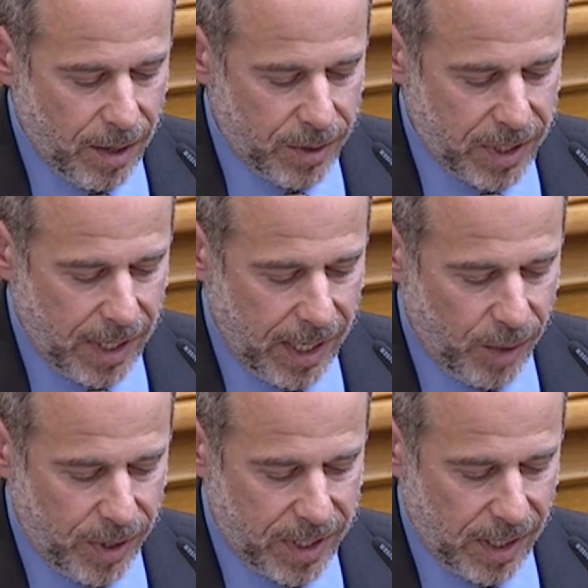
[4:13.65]
There's an
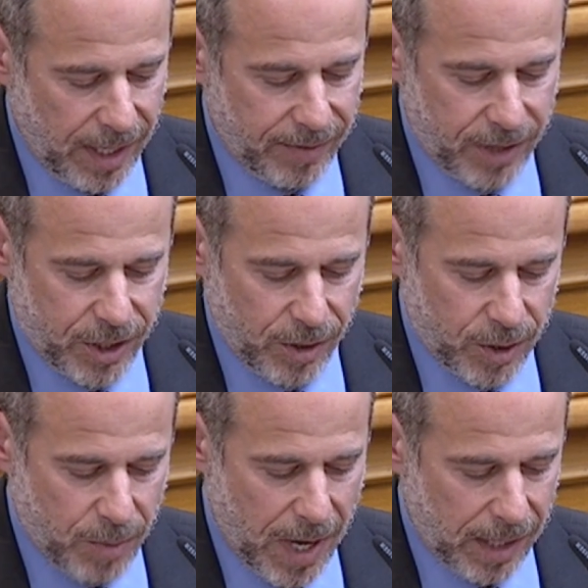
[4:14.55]
increase in life
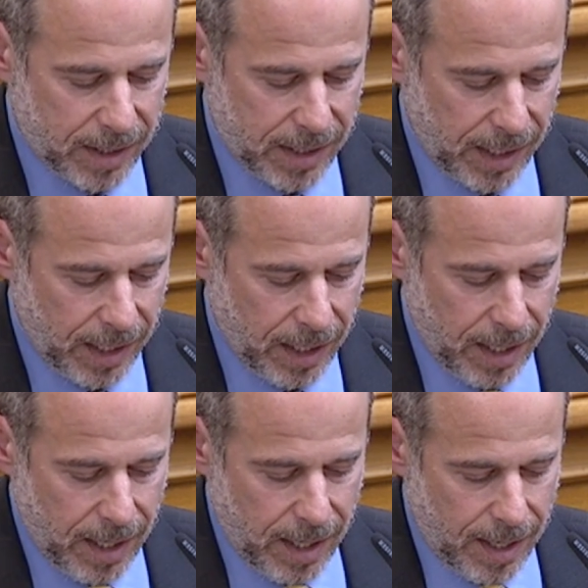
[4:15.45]
insurance policy,
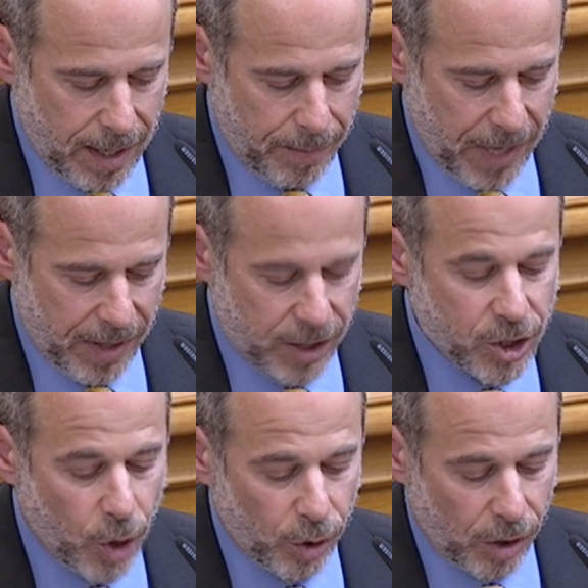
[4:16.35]
and the
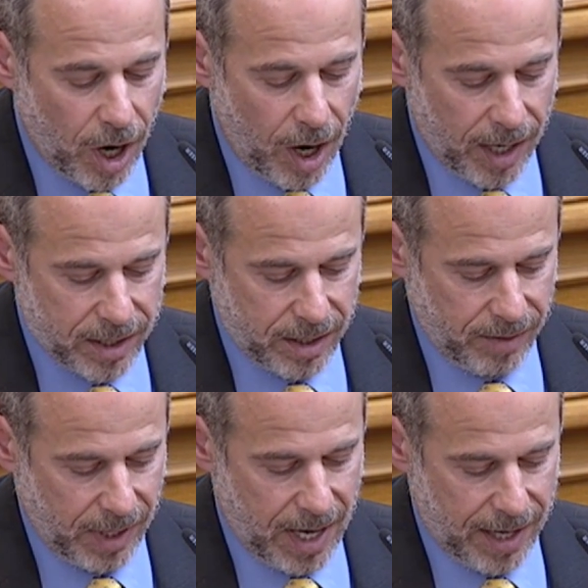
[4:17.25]
total cost
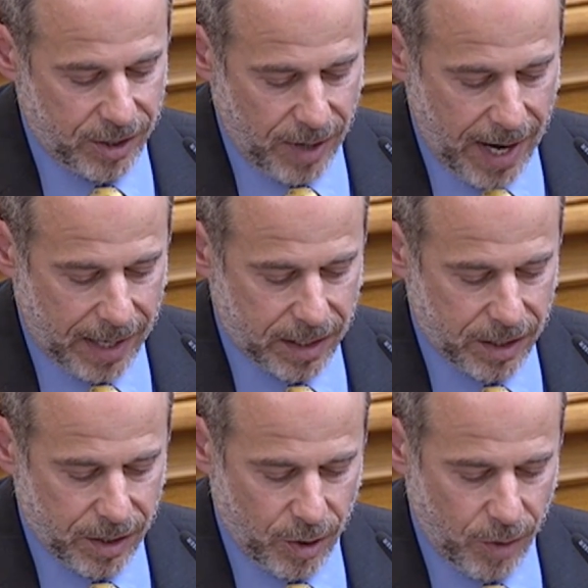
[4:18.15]
of the
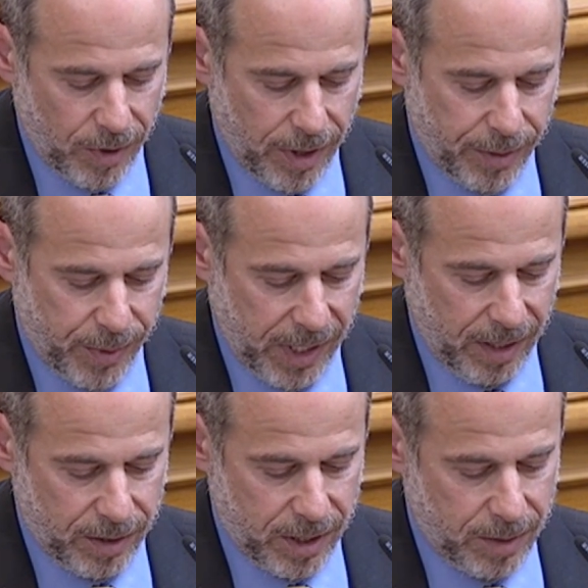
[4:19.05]
contract over the 3
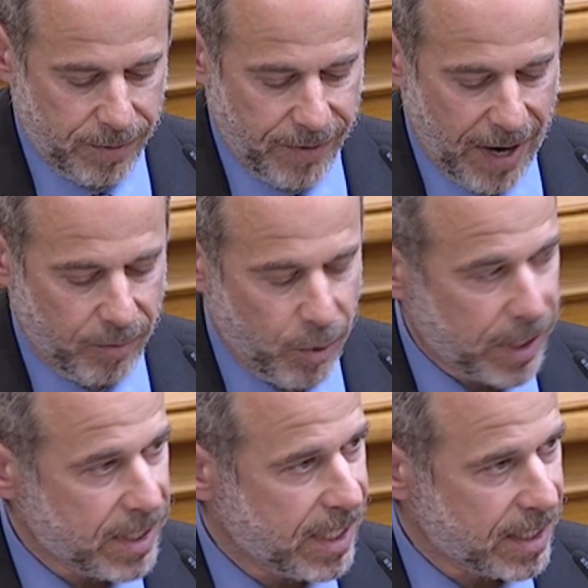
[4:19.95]
years is
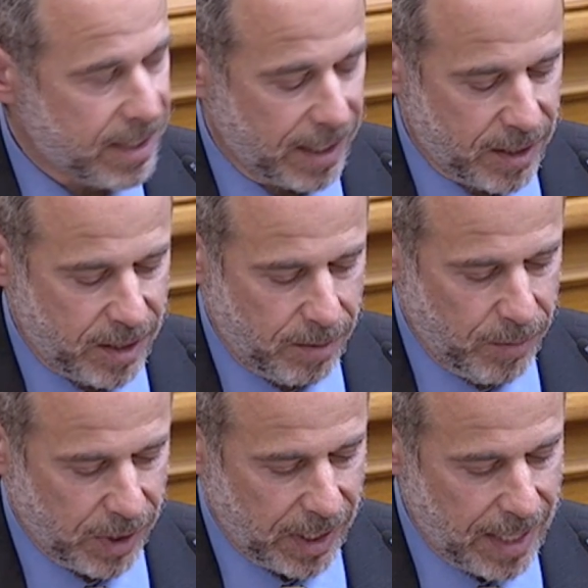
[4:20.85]
$5.66
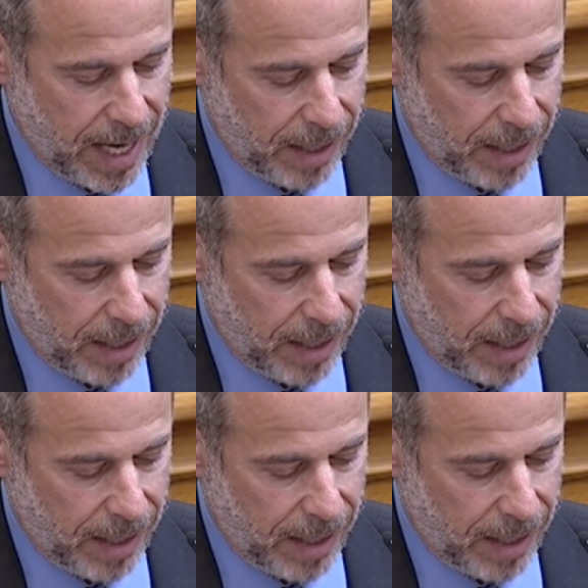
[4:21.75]
million.